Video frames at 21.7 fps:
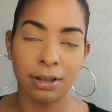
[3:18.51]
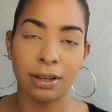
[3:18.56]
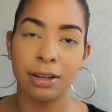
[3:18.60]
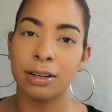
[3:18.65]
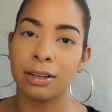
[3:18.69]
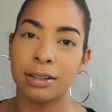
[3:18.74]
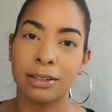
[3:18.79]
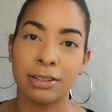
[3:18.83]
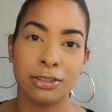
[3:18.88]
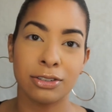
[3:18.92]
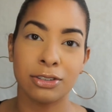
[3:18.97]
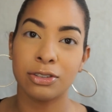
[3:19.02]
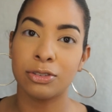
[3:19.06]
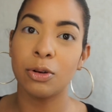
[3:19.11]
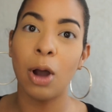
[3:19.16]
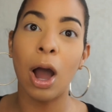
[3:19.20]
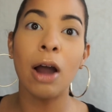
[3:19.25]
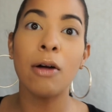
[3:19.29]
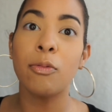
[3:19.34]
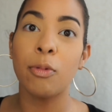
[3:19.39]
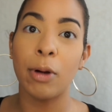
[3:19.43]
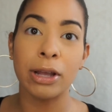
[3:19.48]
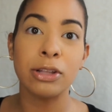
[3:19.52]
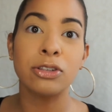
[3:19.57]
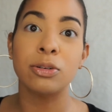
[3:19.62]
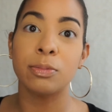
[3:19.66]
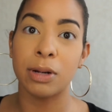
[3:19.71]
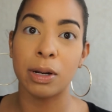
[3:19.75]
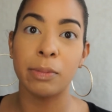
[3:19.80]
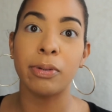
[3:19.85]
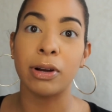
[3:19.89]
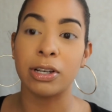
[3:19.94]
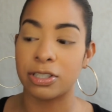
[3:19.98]
Ugh. I have way too
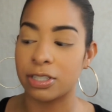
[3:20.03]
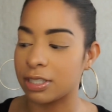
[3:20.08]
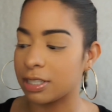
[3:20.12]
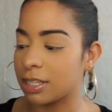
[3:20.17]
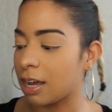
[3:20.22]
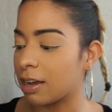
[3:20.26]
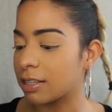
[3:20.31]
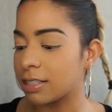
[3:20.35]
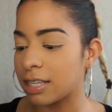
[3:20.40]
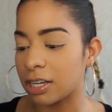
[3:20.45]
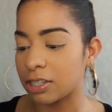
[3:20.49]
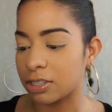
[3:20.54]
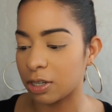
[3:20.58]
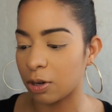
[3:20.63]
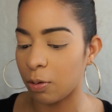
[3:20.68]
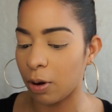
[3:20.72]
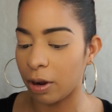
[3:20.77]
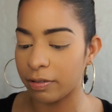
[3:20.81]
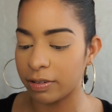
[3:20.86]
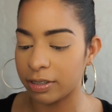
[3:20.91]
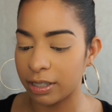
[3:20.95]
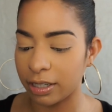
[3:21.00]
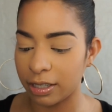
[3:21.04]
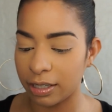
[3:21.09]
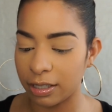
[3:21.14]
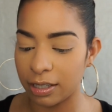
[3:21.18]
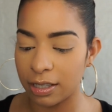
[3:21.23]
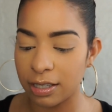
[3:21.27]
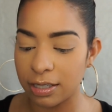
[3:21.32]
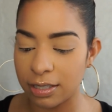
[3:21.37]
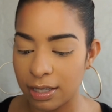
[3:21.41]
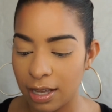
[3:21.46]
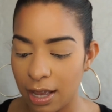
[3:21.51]
many brushes now. It's actually quite
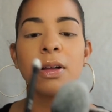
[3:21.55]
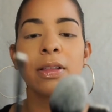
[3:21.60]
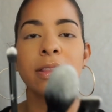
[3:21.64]
ridiculous.